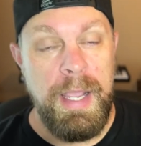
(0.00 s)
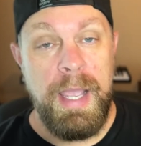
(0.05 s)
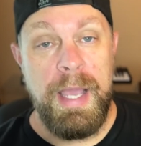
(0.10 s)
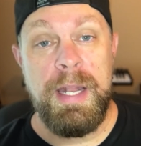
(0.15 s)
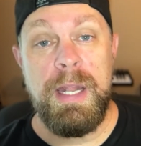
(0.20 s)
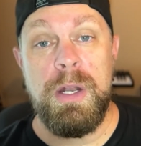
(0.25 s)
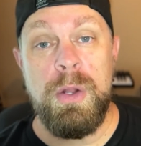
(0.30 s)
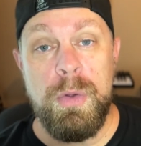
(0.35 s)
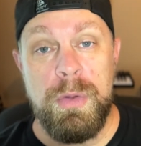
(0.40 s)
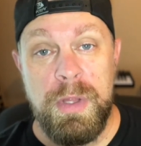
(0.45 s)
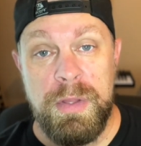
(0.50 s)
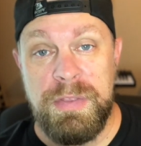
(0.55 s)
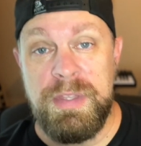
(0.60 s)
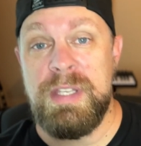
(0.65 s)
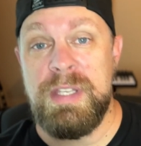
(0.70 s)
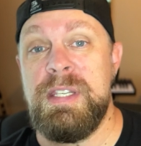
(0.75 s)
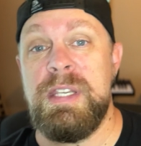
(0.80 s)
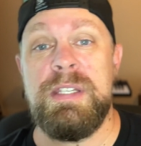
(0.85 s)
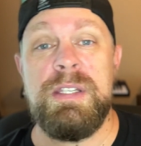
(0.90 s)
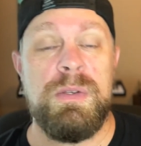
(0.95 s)
And I know that
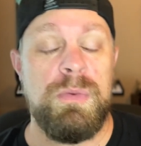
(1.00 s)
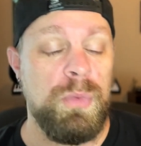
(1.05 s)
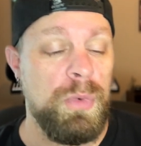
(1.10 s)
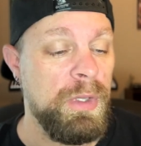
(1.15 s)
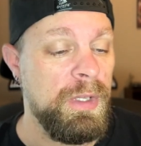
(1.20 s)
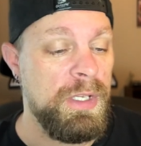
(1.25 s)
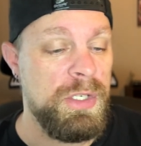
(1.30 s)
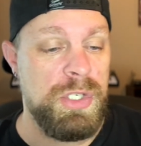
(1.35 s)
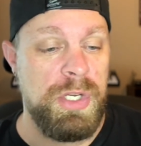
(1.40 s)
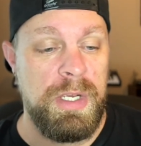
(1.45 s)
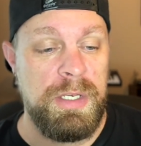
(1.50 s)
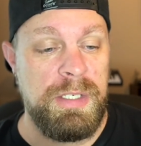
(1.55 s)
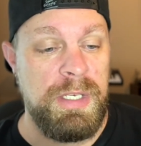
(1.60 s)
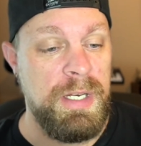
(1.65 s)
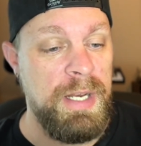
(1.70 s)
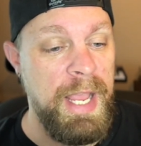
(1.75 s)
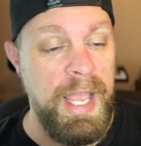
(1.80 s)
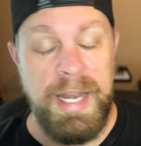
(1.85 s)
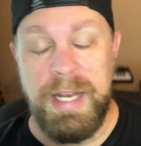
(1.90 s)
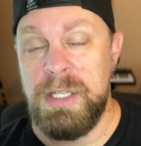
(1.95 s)
isn't really just
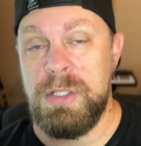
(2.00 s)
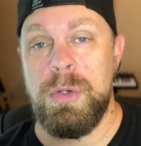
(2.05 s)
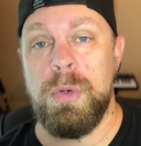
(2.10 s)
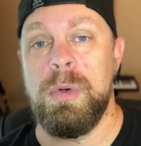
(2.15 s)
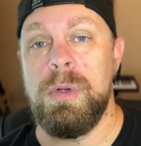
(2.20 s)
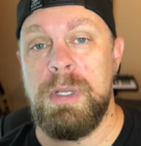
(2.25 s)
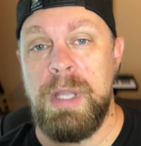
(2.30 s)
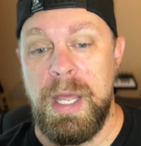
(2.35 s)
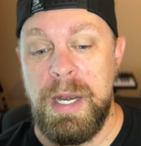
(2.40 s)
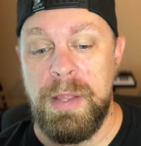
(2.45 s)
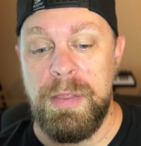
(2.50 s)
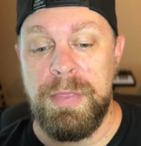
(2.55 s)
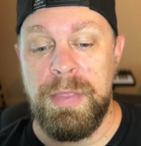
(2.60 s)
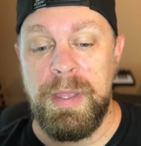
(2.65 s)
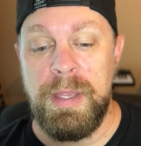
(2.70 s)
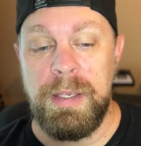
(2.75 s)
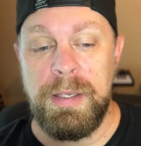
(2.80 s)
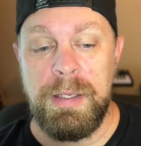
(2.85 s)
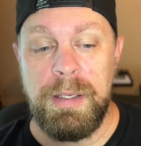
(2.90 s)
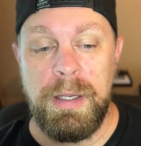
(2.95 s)
an anecdotal kind of
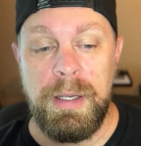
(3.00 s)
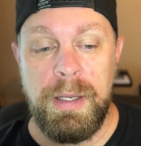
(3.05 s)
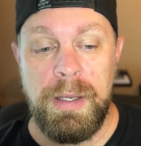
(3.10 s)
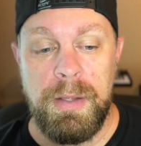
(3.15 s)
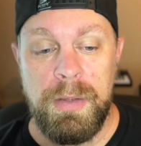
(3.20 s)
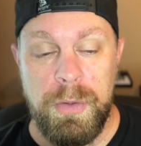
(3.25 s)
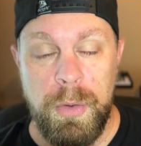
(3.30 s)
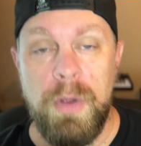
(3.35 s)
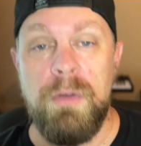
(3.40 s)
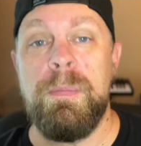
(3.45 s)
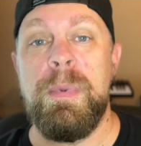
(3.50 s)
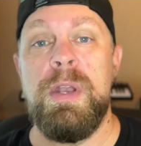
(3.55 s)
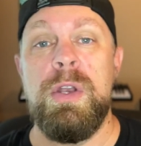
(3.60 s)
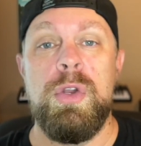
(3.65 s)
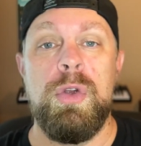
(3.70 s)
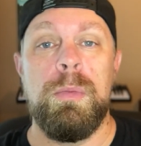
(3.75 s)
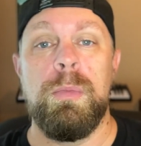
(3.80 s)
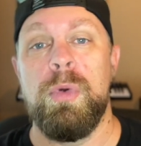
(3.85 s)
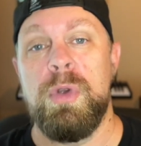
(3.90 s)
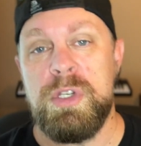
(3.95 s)
thing. Uh, there have been
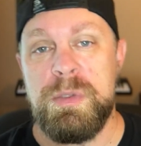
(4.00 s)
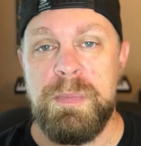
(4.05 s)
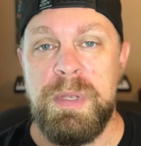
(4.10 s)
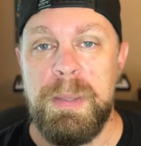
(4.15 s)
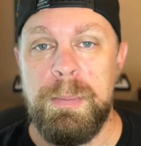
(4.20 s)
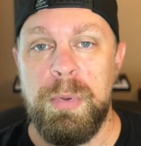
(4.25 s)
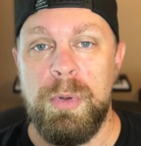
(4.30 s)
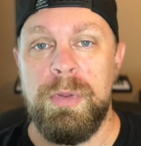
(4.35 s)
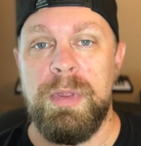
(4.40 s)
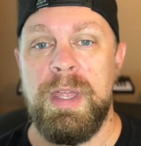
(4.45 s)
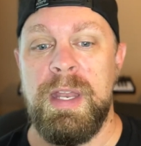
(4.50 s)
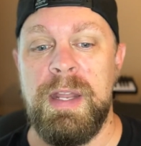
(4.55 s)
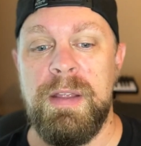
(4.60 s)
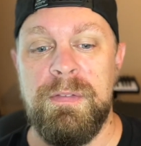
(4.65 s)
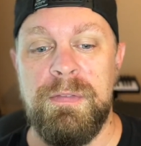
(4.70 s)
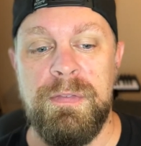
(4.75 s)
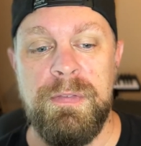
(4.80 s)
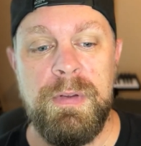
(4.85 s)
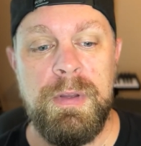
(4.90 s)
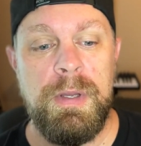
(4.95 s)
numerous people that
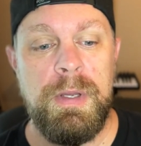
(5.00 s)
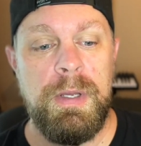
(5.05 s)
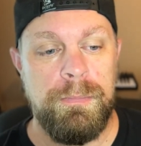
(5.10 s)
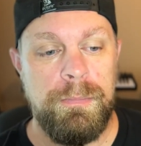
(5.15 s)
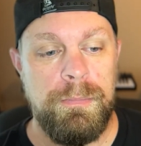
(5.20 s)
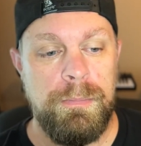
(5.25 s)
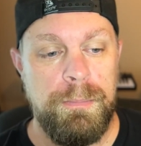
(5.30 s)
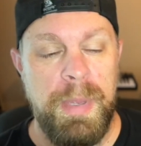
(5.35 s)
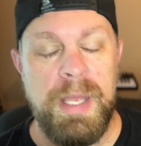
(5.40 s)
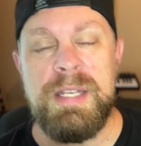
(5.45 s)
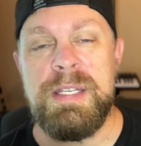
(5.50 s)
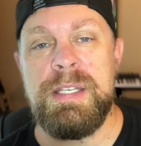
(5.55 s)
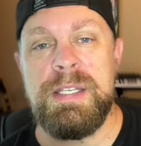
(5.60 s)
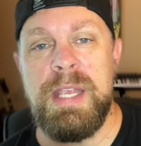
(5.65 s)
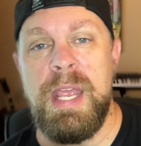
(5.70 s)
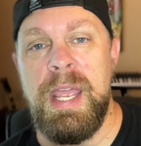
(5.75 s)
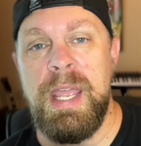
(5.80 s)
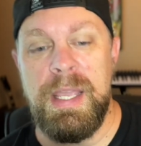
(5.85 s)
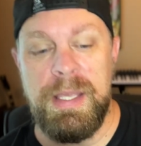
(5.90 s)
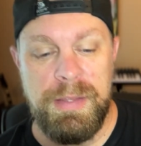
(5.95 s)
have been
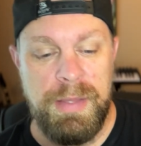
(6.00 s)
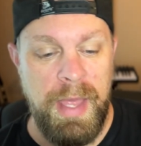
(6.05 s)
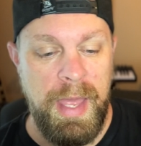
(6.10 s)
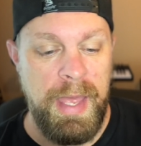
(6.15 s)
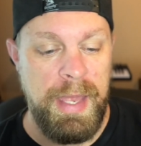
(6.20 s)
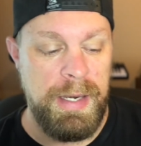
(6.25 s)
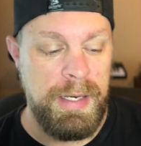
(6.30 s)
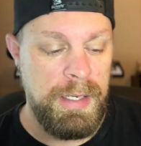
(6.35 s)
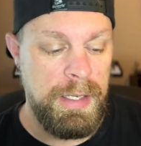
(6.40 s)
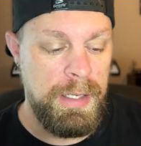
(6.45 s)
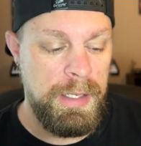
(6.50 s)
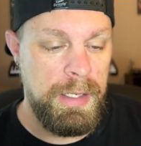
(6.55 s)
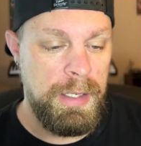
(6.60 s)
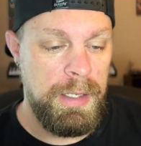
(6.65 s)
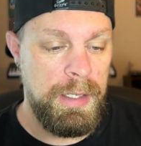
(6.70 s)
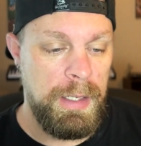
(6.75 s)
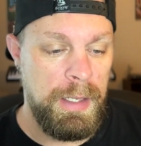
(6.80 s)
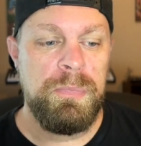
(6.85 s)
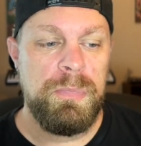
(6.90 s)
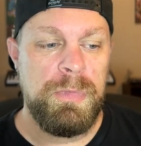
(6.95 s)
saying that
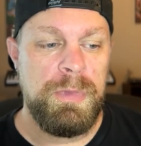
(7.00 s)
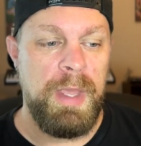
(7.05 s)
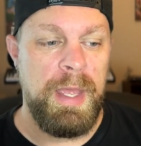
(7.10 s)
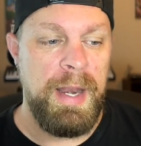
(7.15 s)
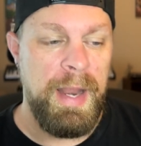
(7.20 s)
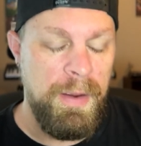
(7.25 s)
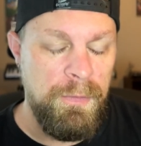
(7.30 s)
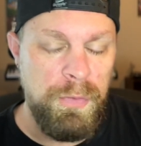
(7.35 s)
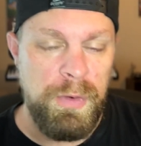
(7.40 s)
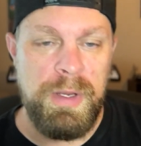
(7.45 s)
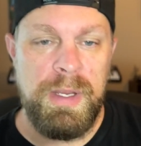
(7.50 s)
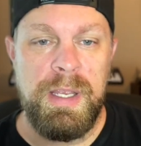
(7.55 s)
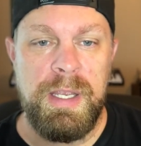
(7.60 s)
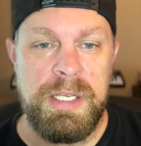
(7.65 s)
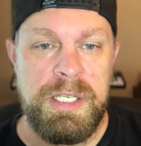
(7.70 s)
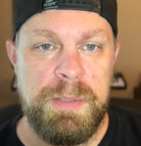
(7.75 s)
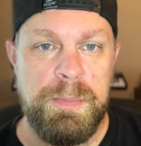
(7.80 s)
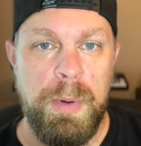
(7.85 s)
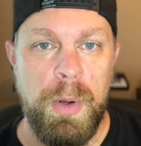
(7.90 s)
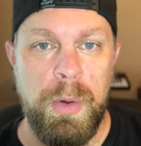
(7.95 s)
uh, that every
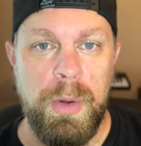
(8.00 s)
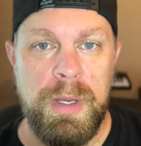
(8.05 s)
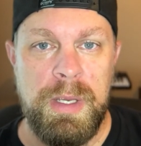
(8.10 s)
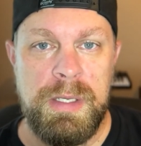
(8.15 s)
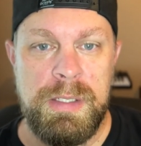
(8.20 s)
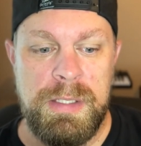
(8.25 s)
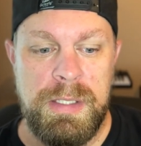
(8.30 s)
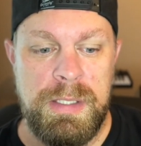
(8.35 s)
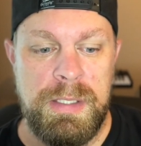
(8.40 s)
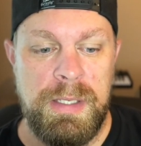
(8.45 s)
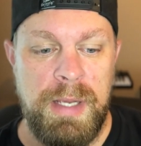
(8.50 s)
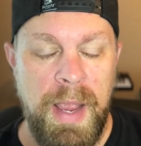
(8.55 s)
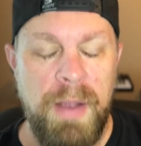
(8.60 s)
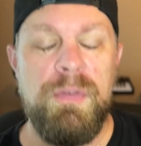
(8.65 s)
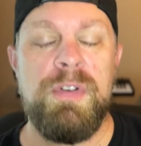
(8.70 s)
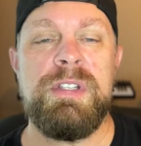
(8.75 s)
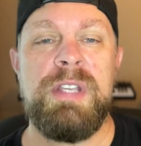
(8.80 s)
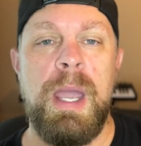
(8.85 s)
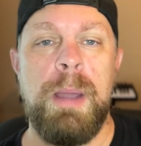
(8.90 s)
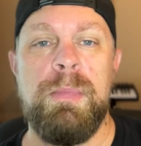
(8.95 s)
experience,
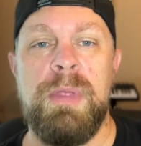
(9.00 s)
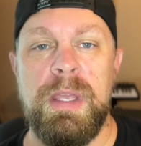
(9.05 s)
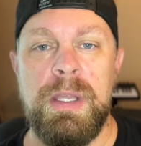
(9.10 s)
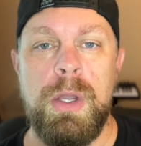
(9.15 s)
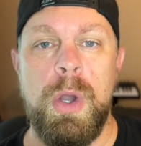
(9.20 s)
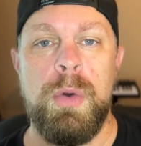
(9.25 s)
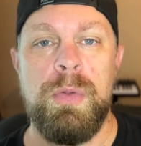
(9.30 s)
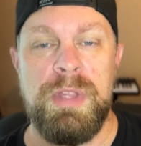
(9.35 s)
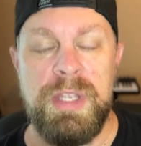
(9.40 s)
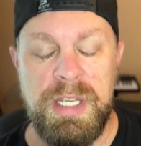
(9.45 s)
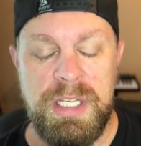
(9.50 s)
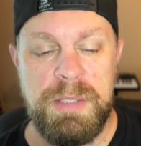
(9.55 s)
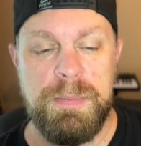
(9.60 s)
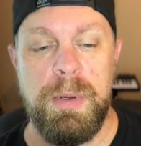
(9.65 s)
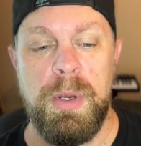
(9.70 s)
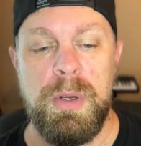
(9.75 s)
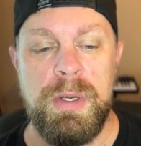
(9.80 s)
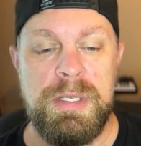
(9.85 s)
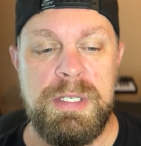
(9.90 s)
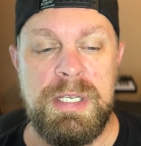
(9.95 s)
every time they go, the
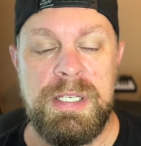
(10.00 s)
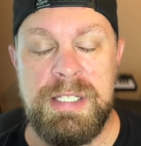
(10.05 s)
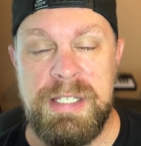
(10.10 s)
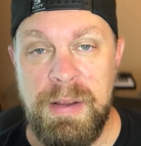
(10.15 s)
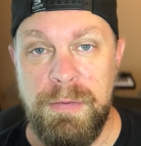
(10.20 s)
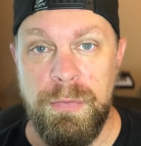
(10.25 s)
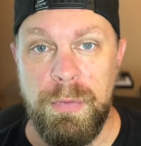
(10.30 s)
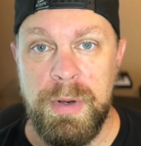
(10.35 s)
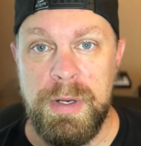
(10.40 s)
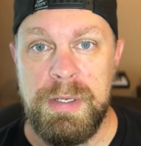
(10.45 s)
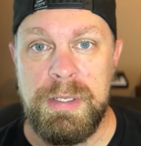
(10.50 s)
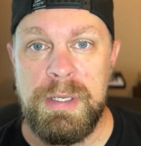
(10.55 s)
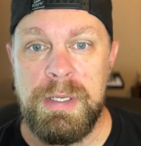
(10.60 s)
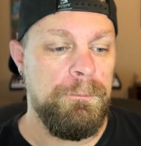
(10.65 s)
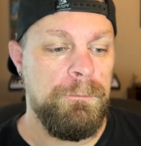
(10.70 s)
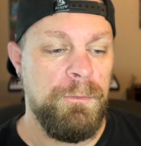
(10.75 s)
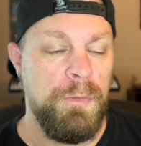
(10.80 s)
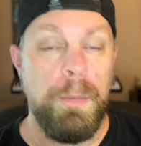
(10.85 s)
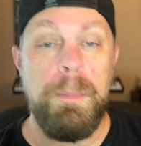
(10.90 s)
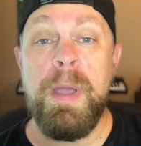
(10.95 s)
experience is different,
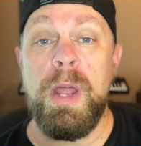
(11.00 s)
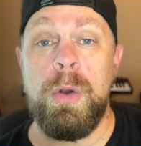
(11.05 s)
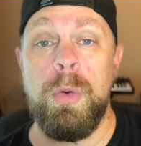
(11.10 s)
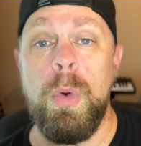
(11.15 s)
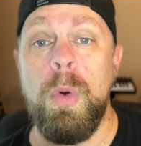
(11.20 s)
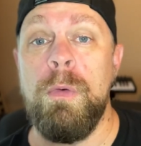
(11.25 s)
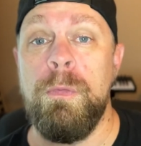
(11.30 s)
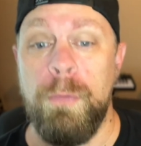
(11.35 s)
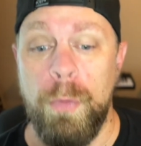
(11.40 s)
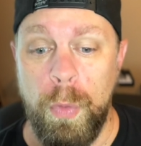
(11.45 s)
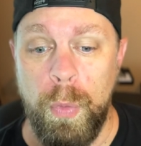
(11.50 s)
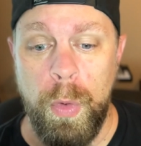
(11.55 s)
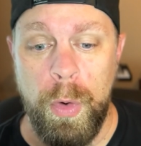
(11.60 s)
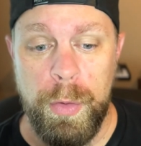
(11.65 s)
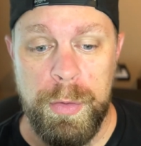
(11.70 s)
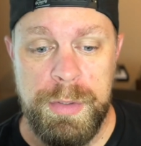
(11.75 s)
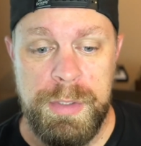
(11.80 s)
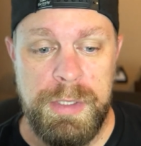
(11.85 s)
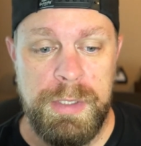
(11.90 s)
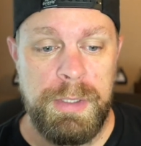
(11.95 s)
for better or for
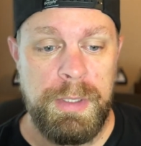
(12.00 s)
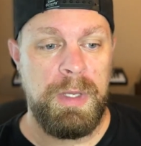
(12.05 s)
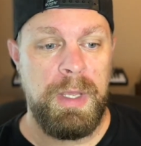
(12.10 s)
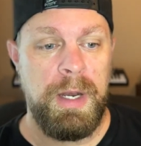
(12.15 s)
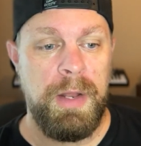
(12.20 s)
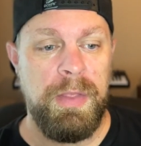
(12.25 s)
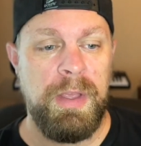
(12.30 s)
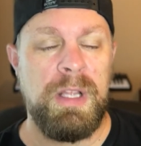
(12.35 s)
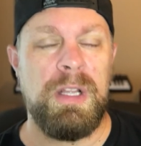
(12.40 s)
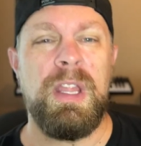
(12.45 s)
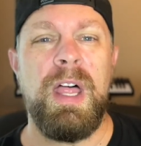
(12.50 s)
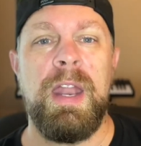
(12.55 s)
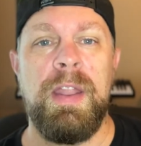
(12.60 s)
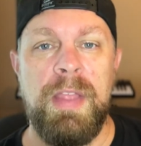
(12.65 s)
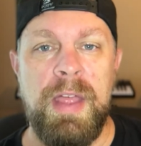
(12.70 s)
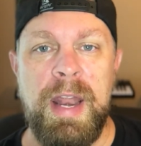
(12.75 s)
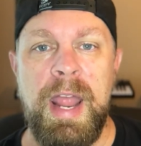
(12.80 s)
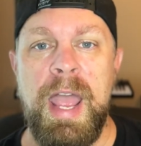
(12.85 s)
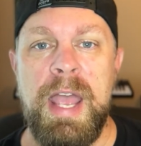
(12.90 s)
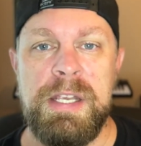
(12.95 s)
worse. And I think a lot of
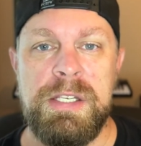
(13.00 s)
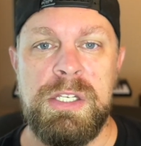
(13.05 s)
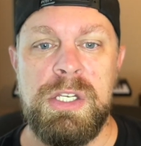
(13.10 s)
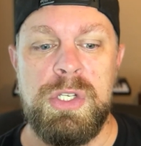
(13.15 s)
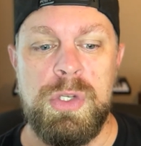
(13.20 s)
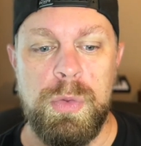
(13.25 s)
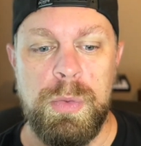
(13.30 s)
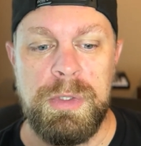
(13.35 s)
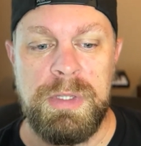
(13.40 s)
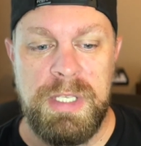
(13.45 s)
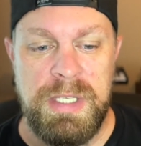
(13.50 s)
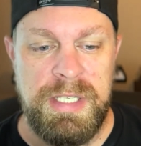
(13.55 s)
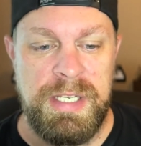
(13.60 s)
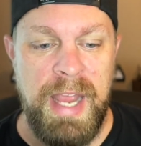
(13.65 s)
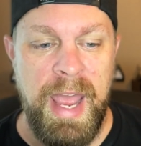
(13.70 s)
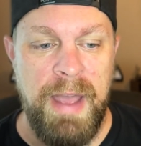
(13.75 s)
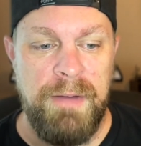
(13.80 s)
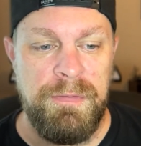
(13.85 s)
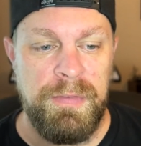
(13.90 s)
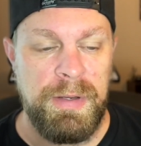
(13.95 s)
that has to do with the
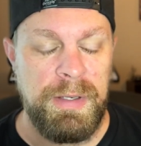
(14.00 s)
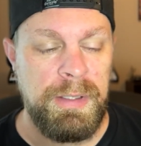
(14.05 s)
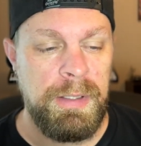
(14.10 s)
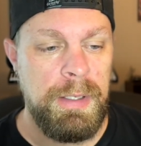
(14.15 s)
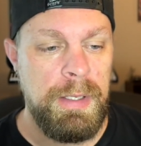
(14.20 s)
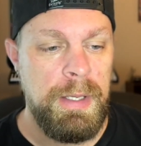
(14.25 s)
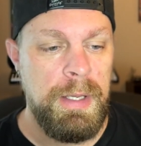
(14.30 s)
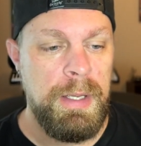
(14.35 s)
staffing.